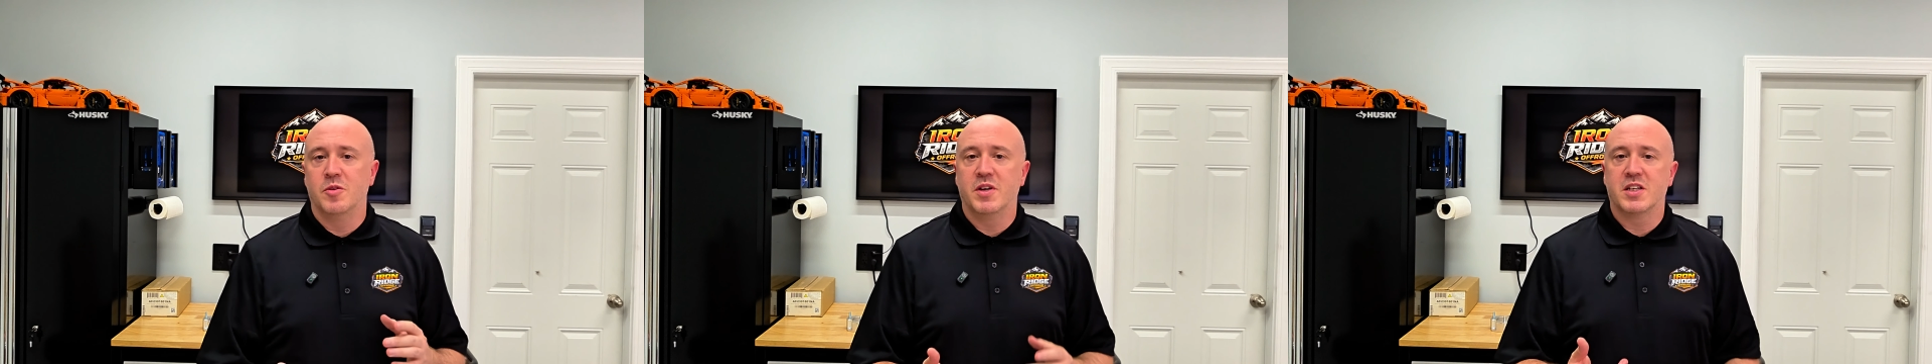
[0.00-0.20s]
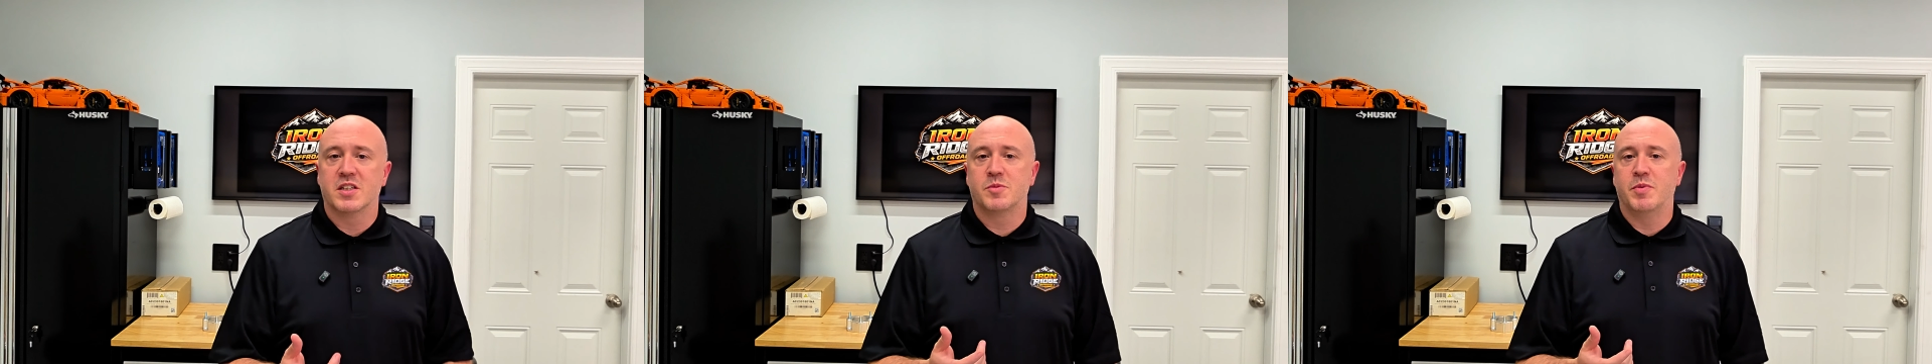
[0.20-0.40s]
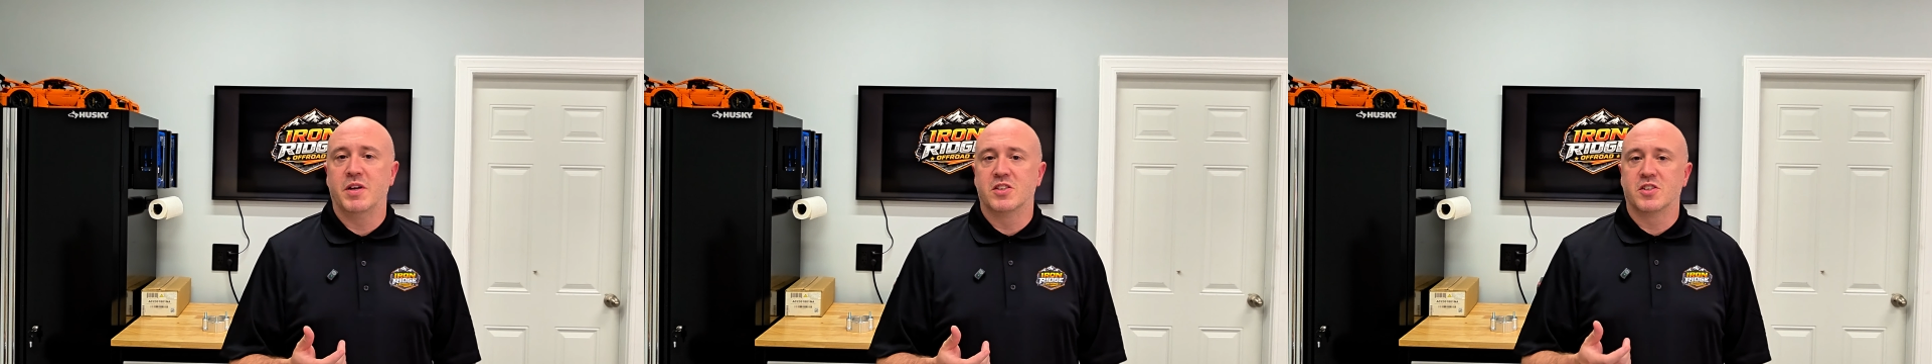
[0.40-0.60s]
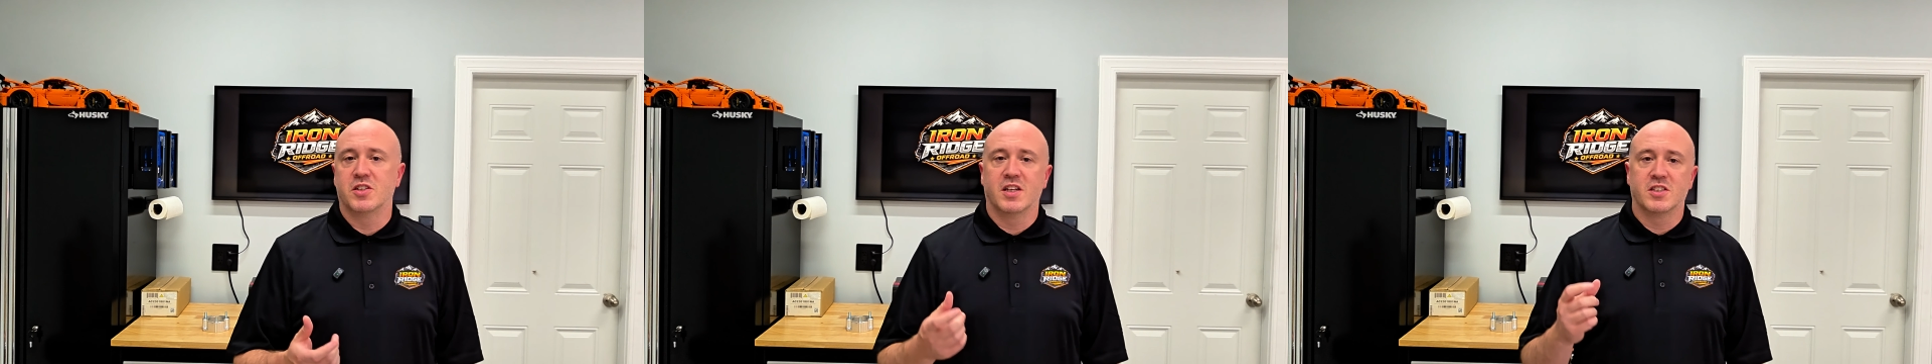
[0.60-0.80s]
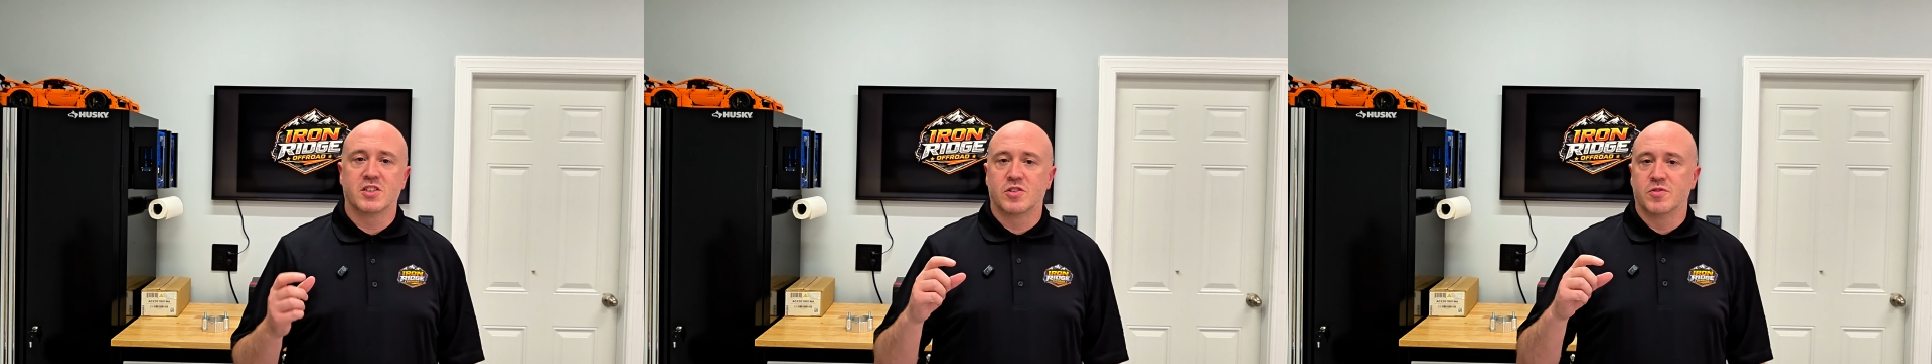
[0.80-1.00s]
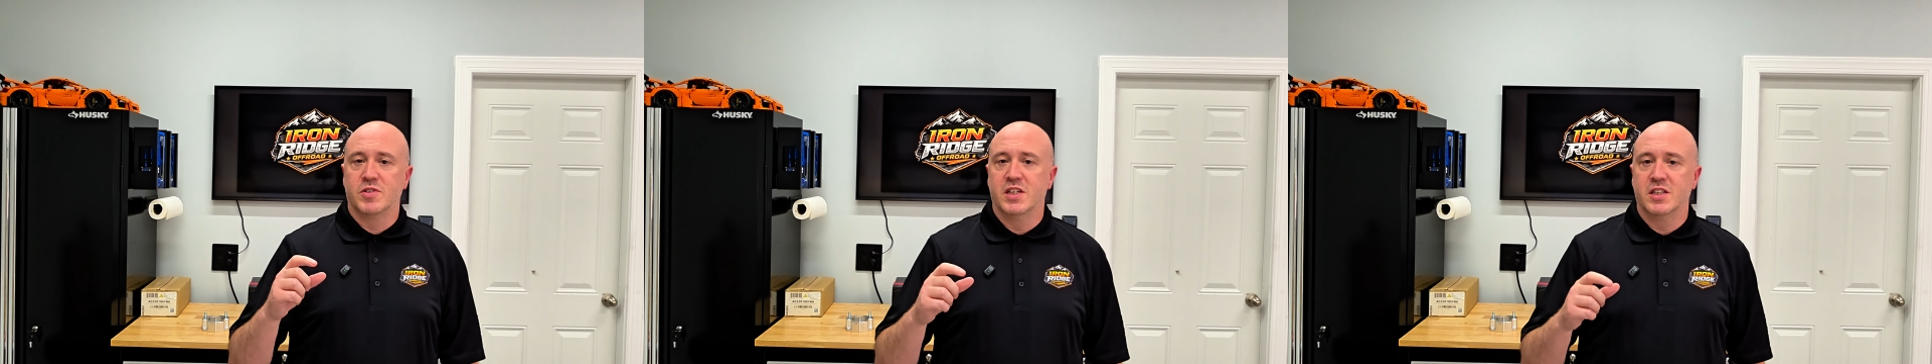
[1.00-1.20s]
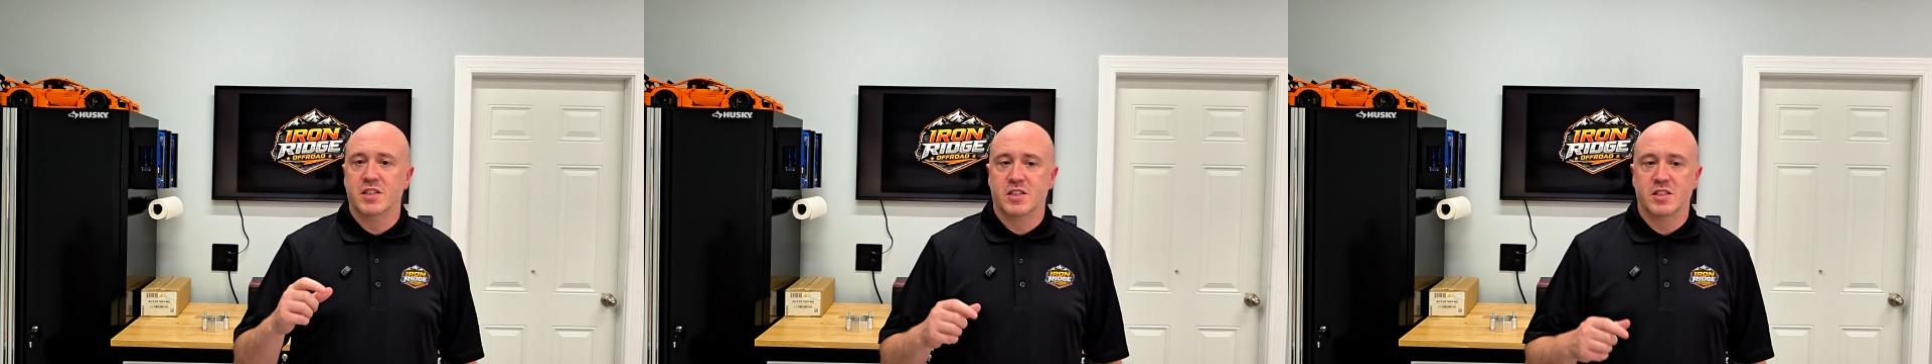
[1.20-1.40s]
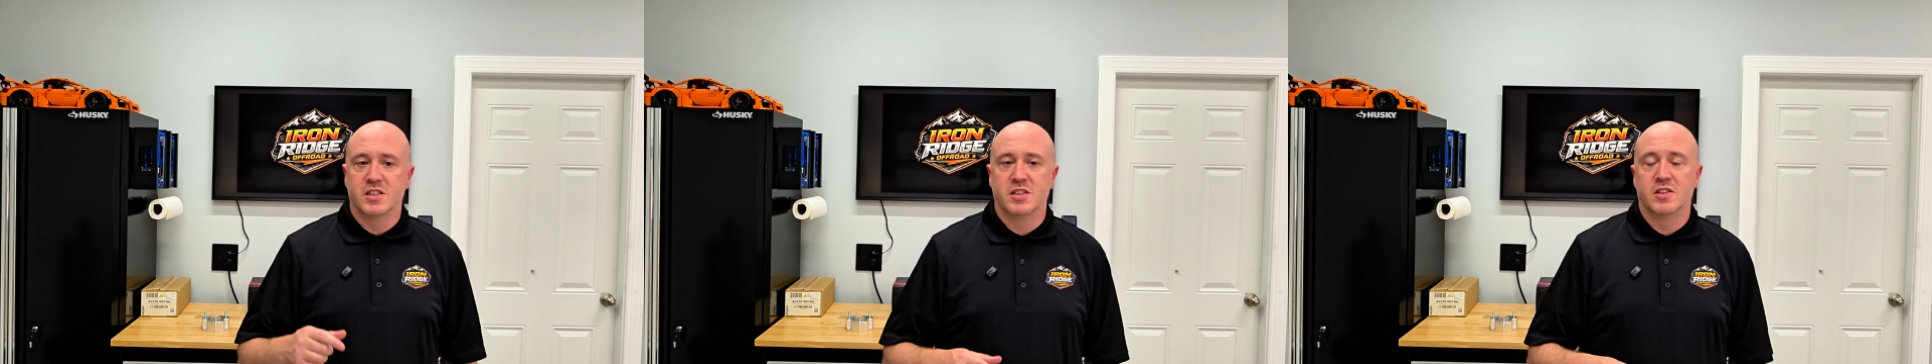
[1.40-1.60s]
make a spacer that's 3 inches,